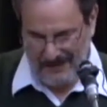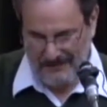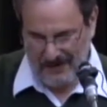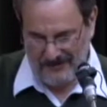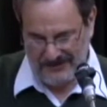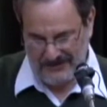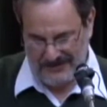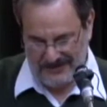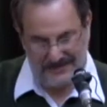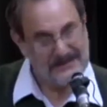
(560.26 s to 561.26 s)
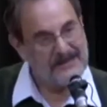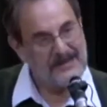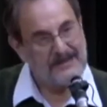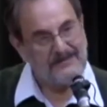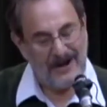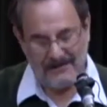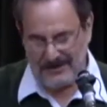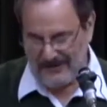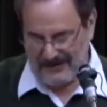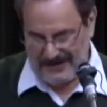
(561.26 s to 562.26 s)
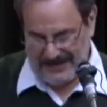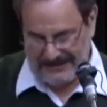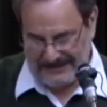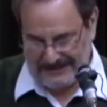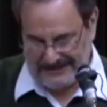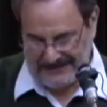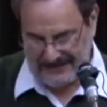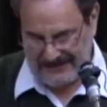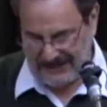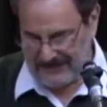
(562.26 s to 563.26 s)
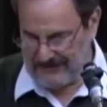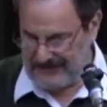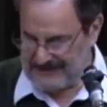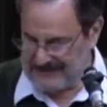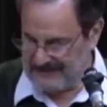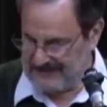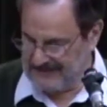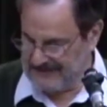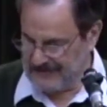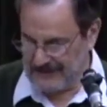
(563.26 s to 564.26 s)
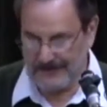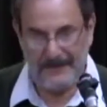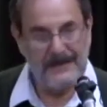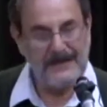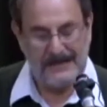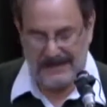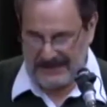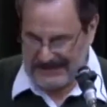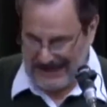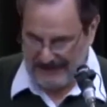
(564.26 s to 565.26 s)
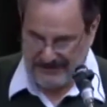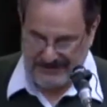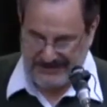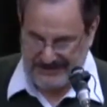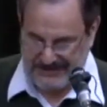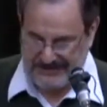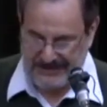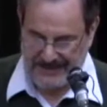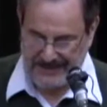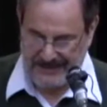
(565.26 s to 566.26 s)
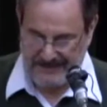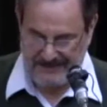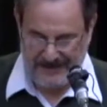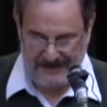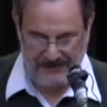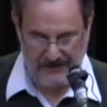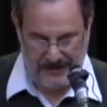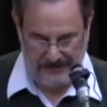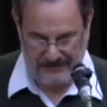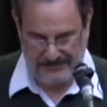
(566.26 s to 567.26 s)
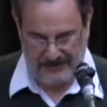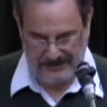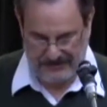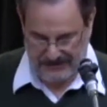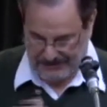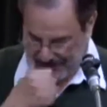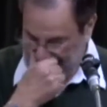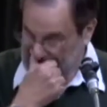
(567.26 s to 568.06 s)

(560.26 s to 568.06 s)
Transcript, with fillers: The poem was written probably around 1973 to 74. It captures, as I said, a theme found throughout her poetry.